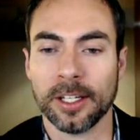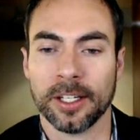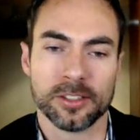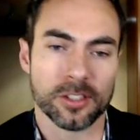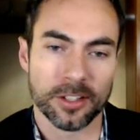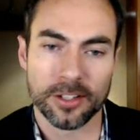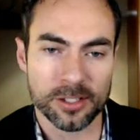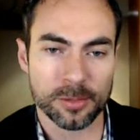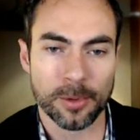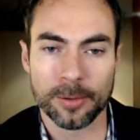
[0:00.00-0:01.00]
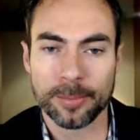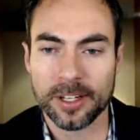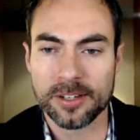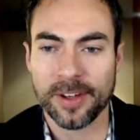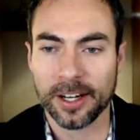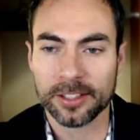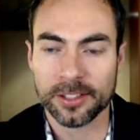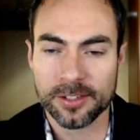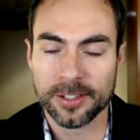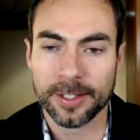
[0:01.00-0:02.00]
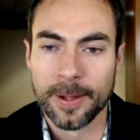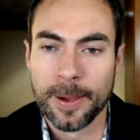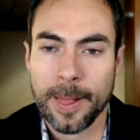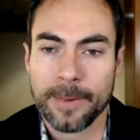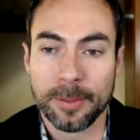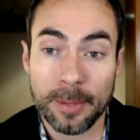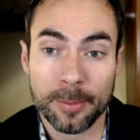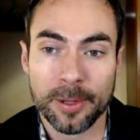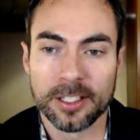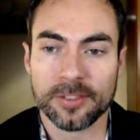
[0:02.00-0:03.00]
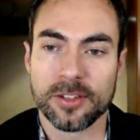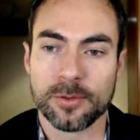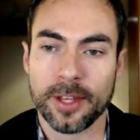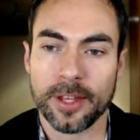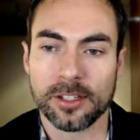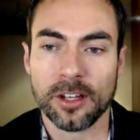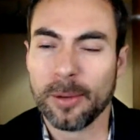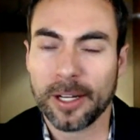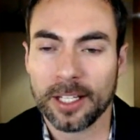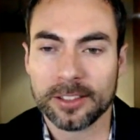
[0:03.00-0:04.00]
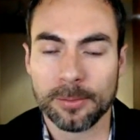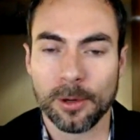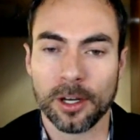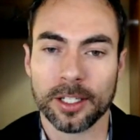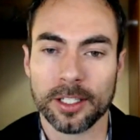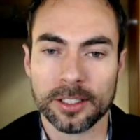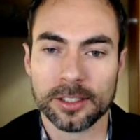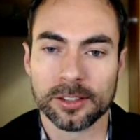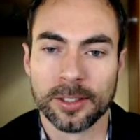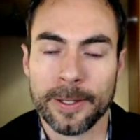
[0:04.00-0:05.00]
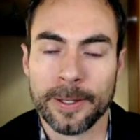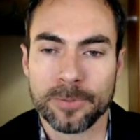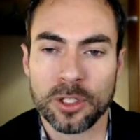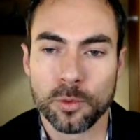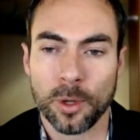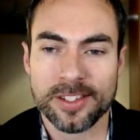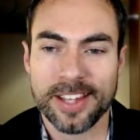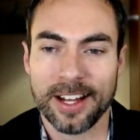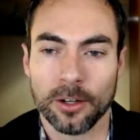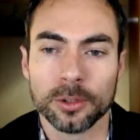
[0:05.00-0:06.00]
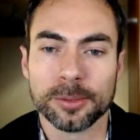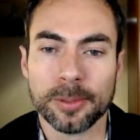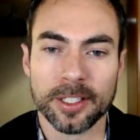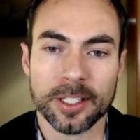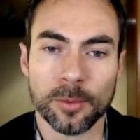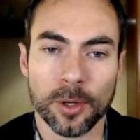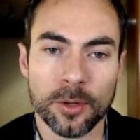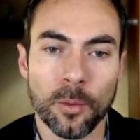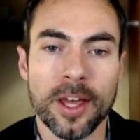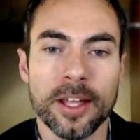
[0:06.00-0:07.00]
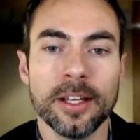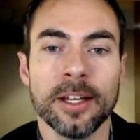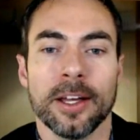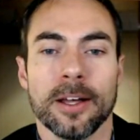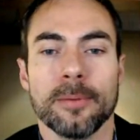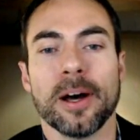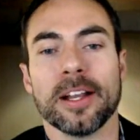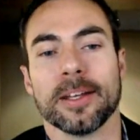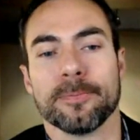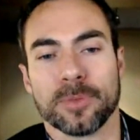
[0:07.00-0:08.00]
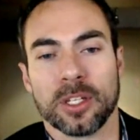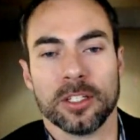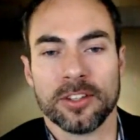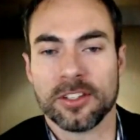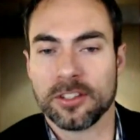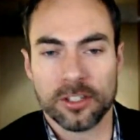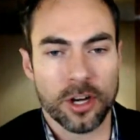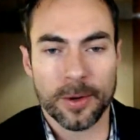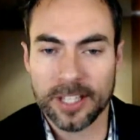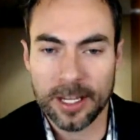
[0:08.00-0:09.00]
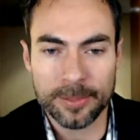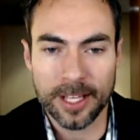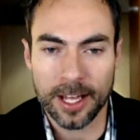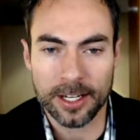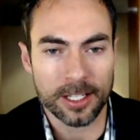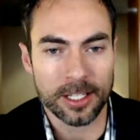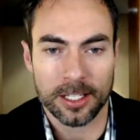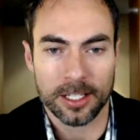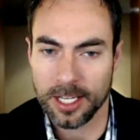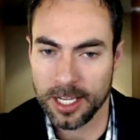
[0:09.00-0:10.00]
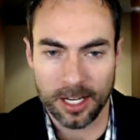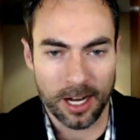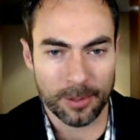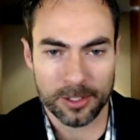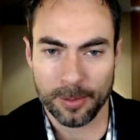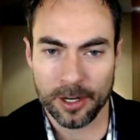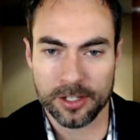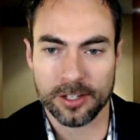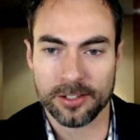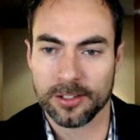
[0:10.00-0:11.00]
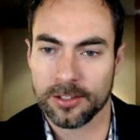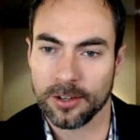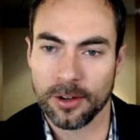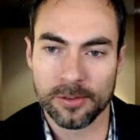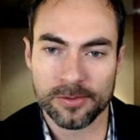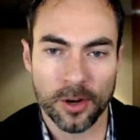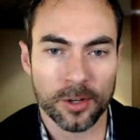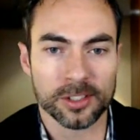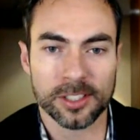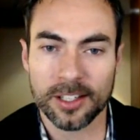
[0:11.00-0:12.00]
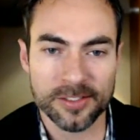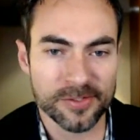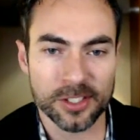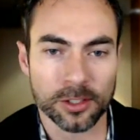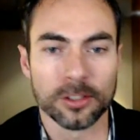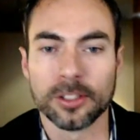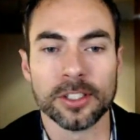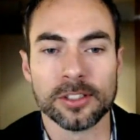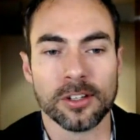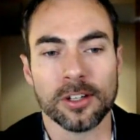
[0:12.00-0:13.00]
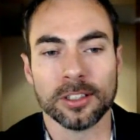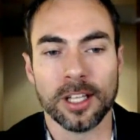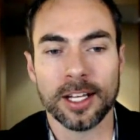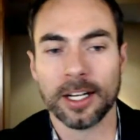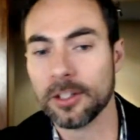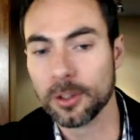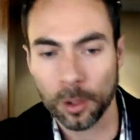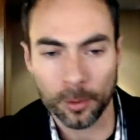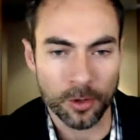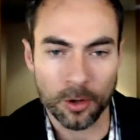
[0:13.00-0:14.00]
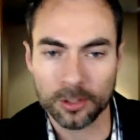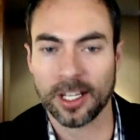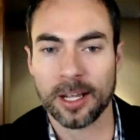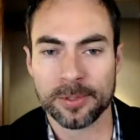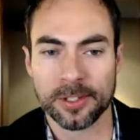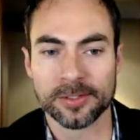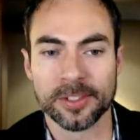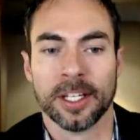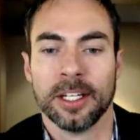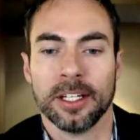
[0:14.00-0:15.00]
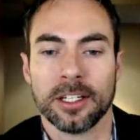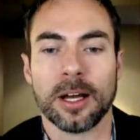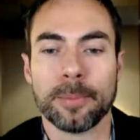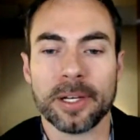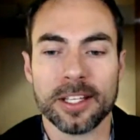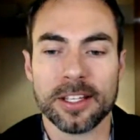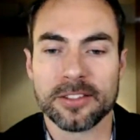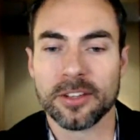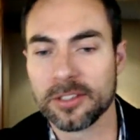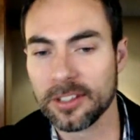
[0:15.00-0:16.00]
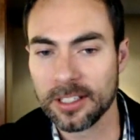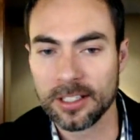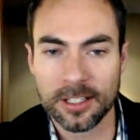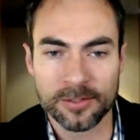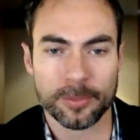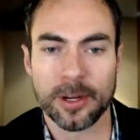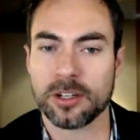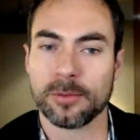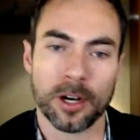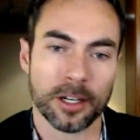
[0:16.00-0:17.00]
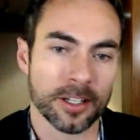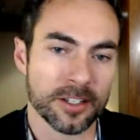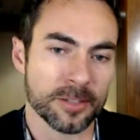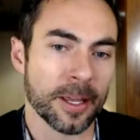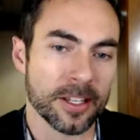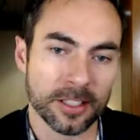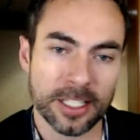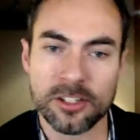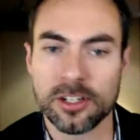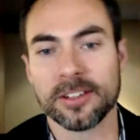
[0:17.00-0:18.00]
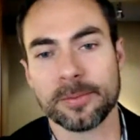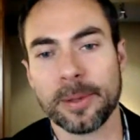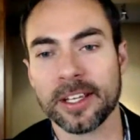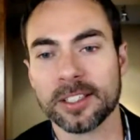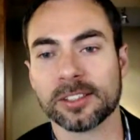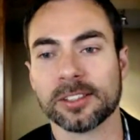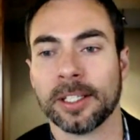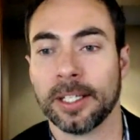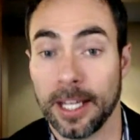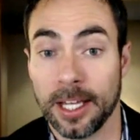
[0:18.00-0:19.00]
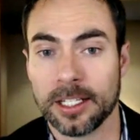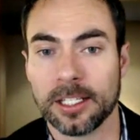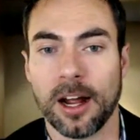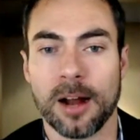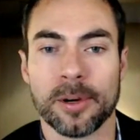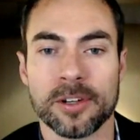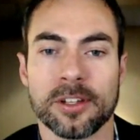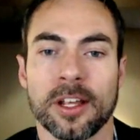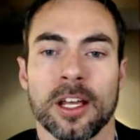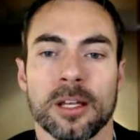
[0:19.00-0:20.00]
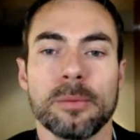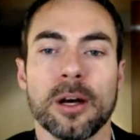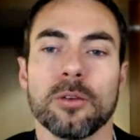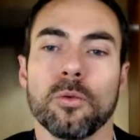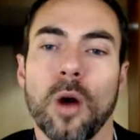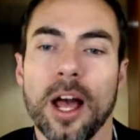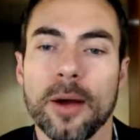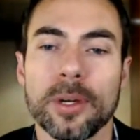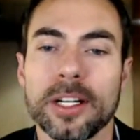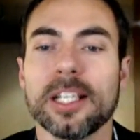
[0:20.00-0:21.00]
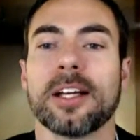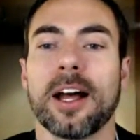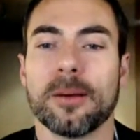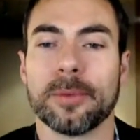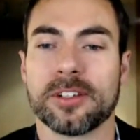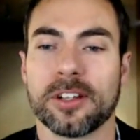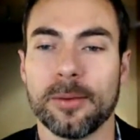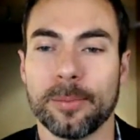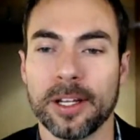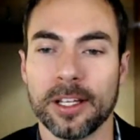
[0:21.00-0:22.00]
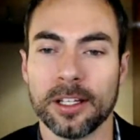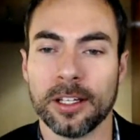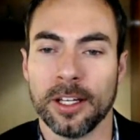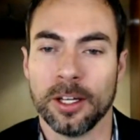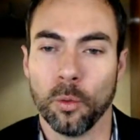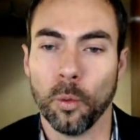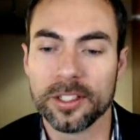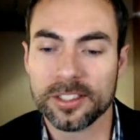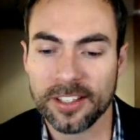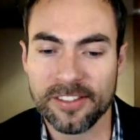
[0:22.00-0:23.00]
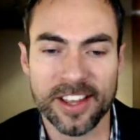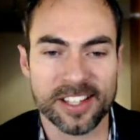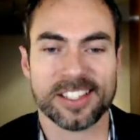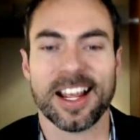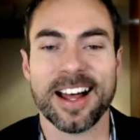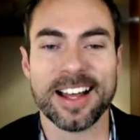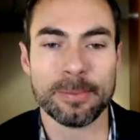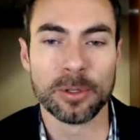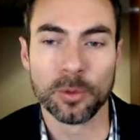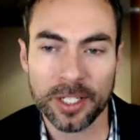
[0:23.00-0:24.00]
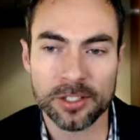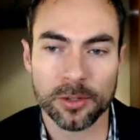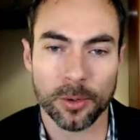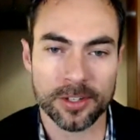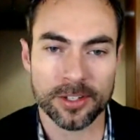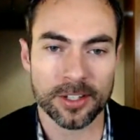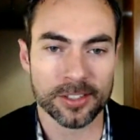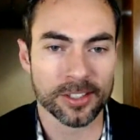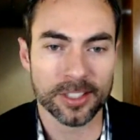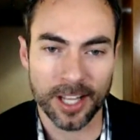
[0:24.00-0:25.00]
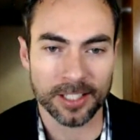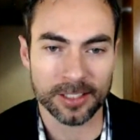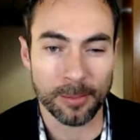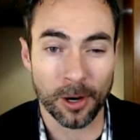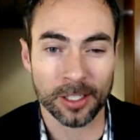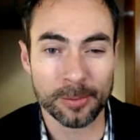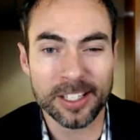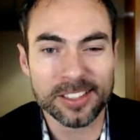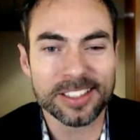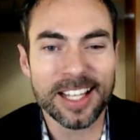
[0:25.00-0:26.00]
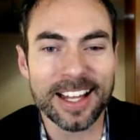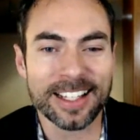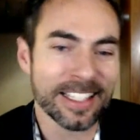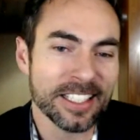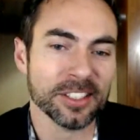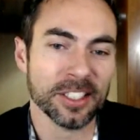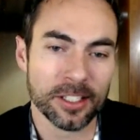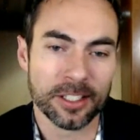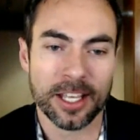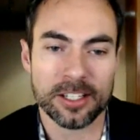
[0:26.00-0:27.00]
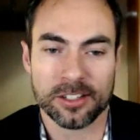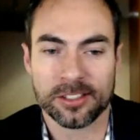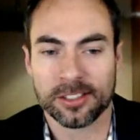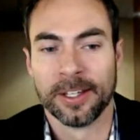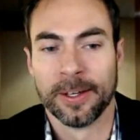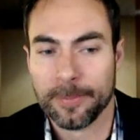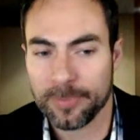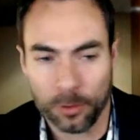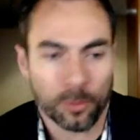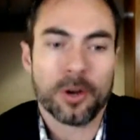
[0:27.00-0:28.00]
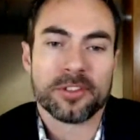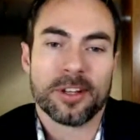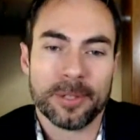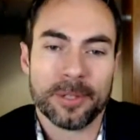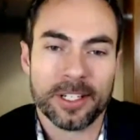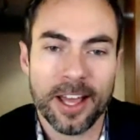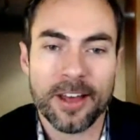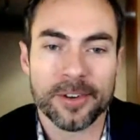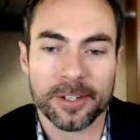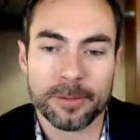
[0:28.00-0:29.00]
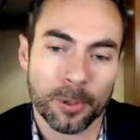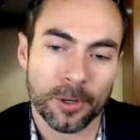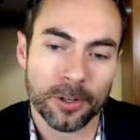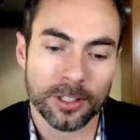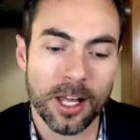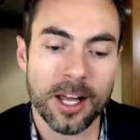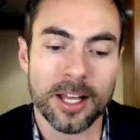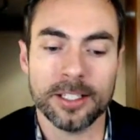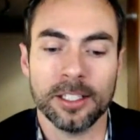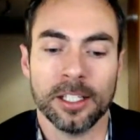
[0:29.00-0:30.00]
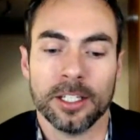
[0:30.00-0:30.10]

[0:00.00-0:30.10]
Certainly there's some on-page factors that make a big difference with SEO, but content marketing is where it's at ultimately and where you win. But this show is aimed at e-commerce merchants, so folks selling physical goods online. I know you work with all types of companies, those in the information marketing space, lead gen space, and e-commerce. But why would an e-commerce company want to invest time and resources into content marketing? Because it's not easy. You can't just throw something together and put it online.